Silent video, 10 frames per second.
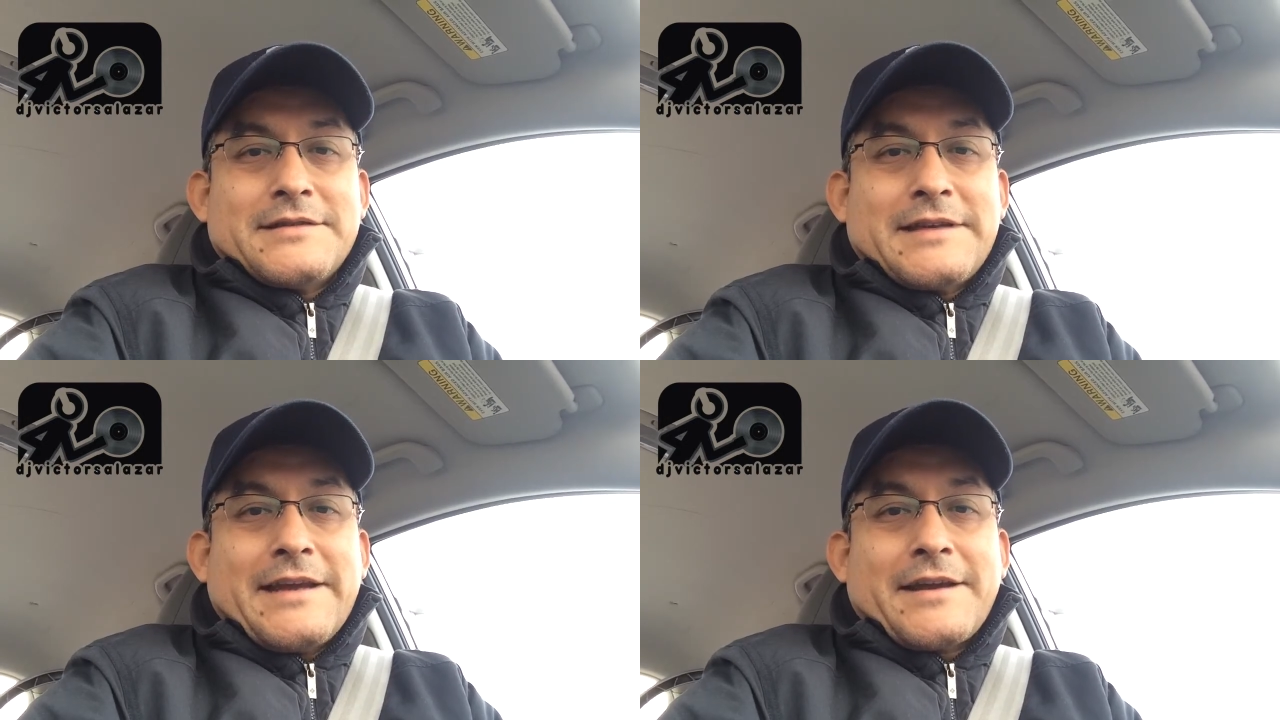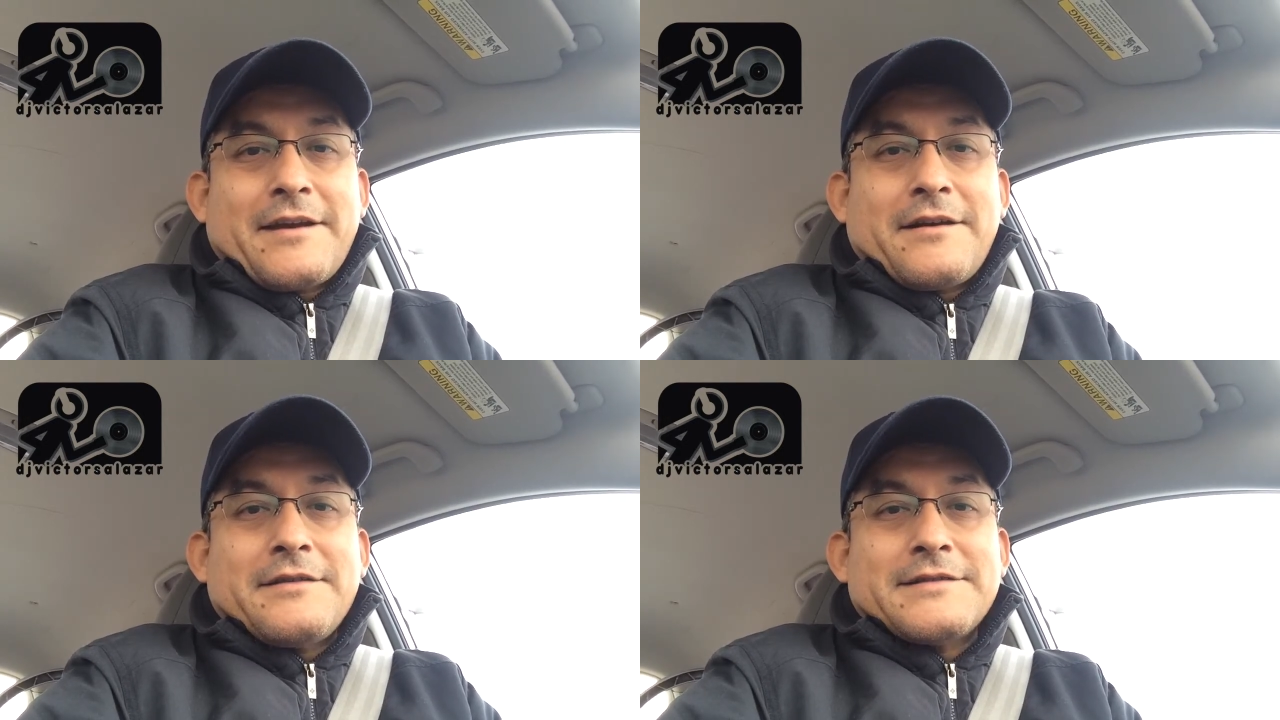Take
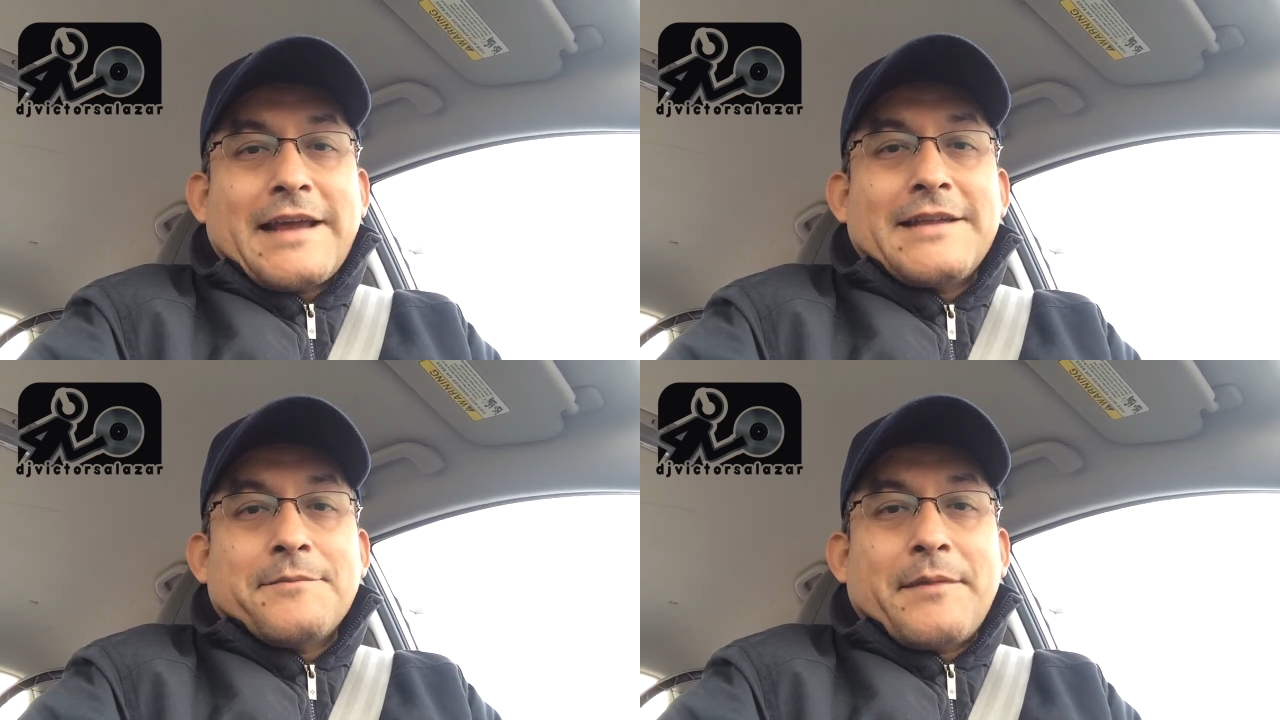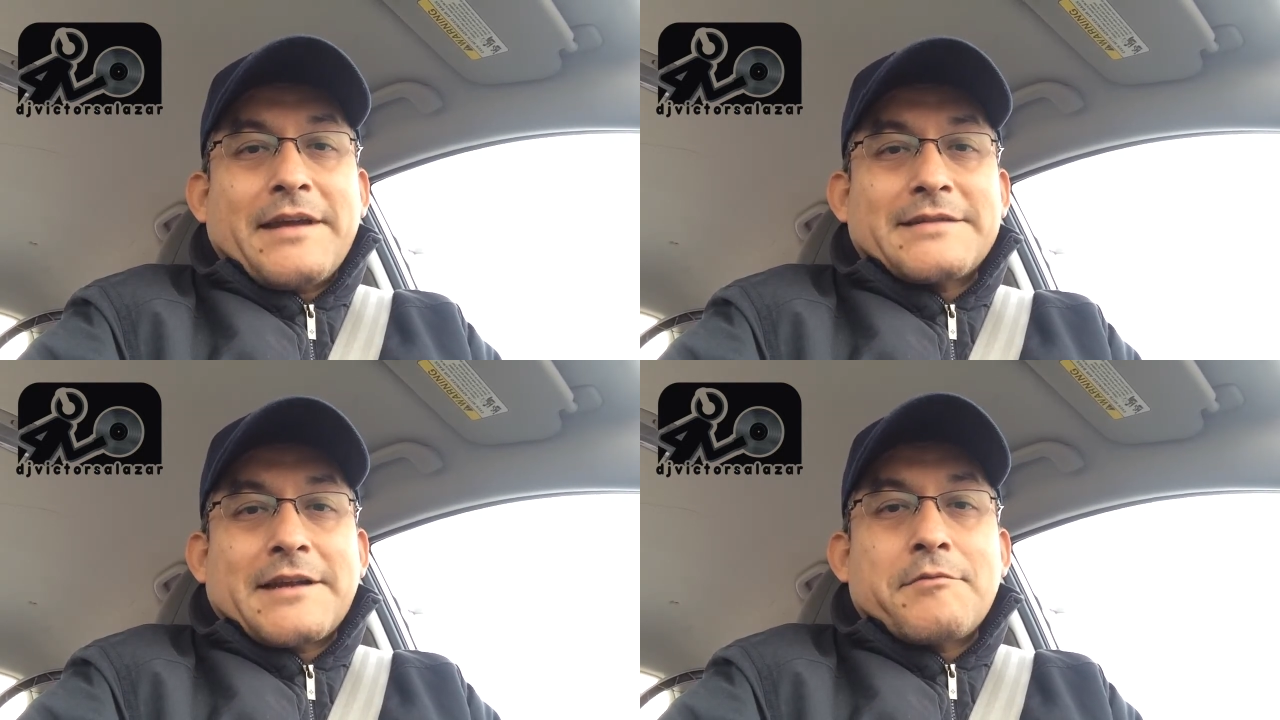care, stay in the
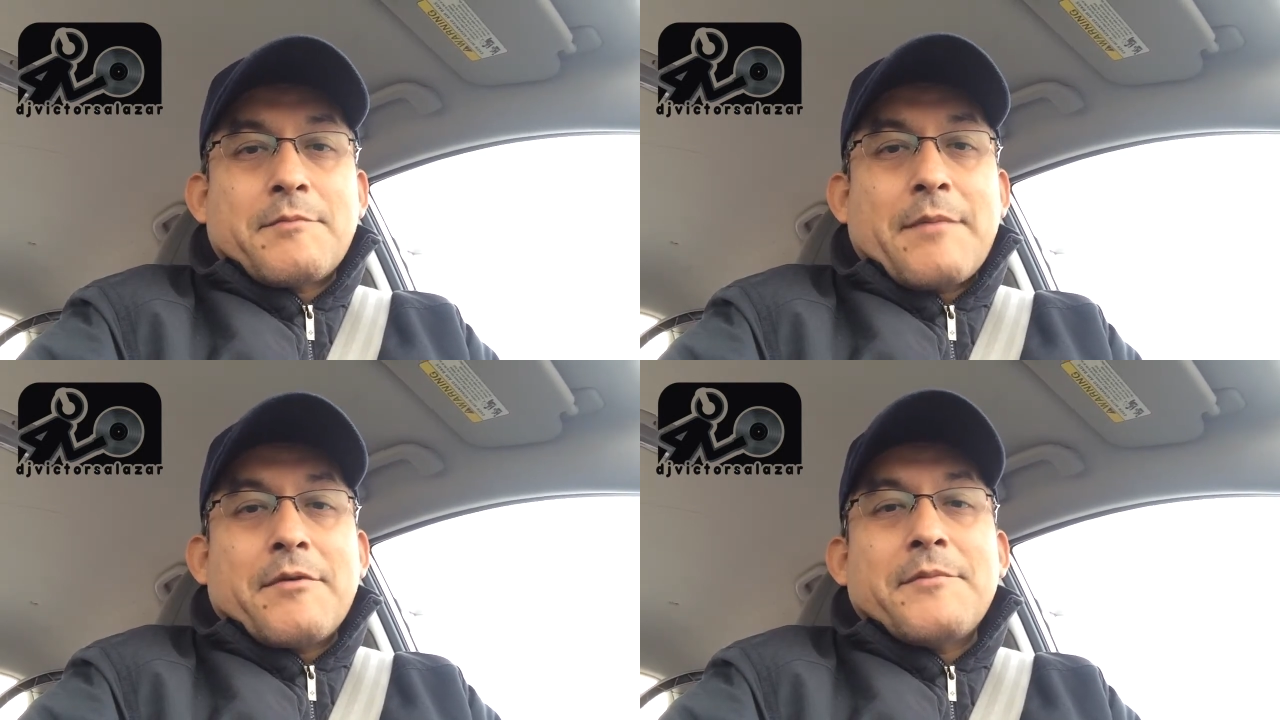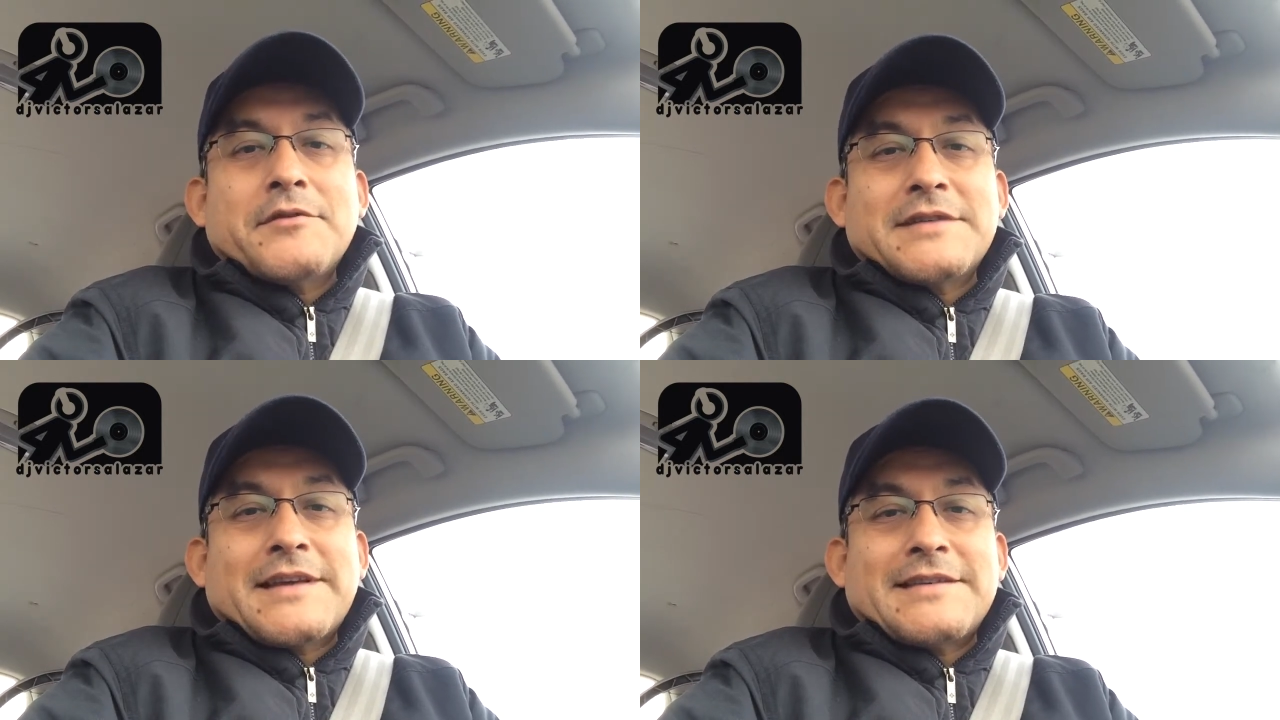mix, and remember
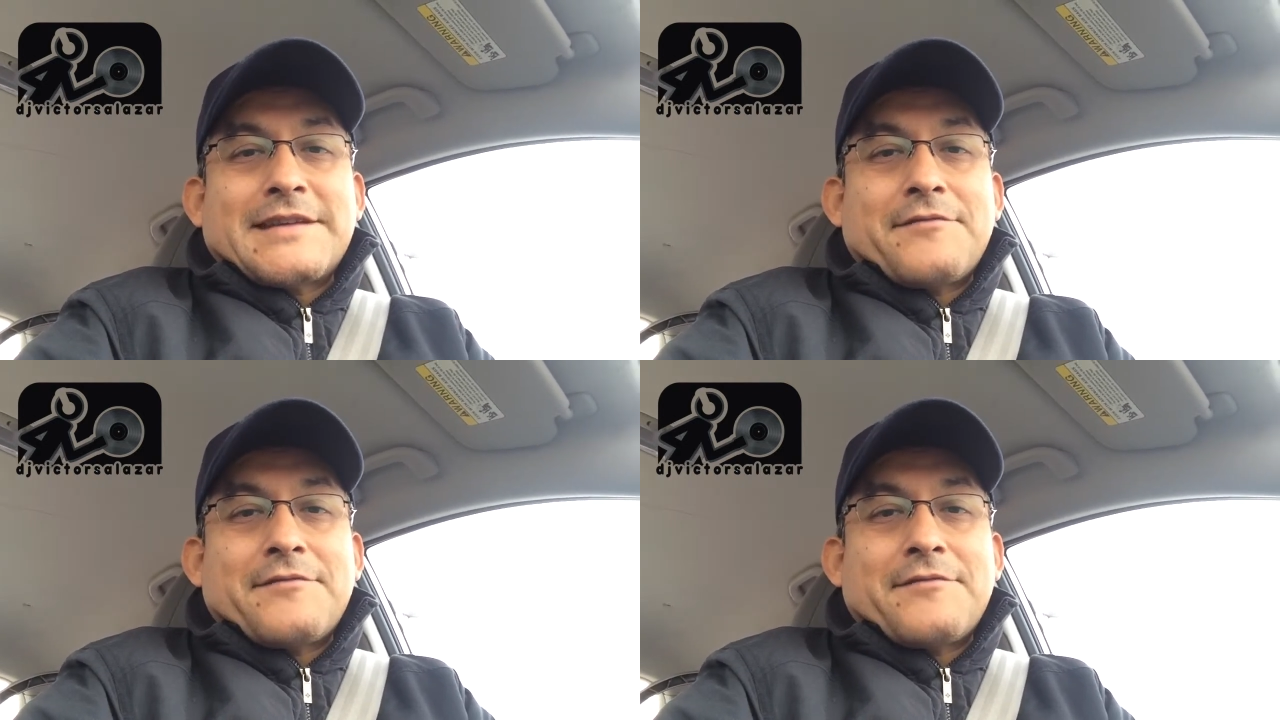music is